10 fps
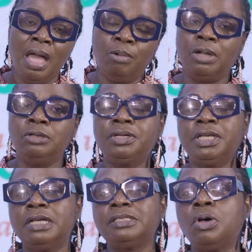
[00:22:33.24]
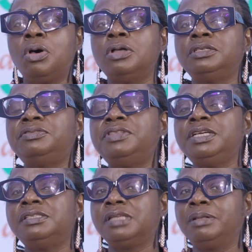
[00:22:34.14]
And we're looking at all the
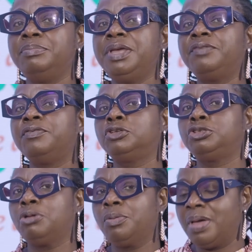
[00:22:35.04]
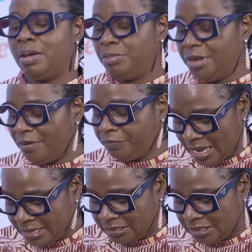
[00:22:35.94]
things that make for trauma, and we have
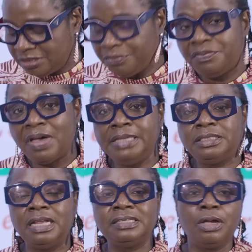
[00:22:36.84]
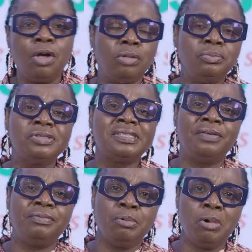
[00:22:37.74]
identified that almost
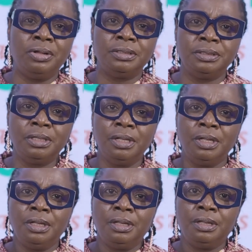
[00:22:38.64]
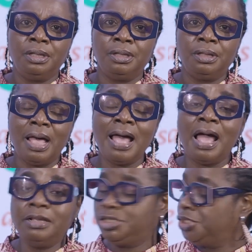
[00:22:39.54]
everyone Mm
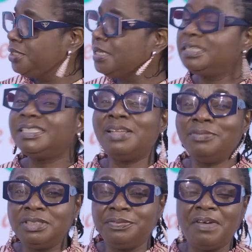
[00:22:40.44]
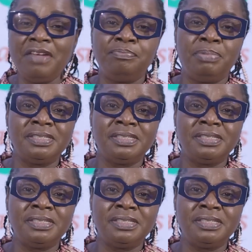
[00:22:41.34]
she said 75% of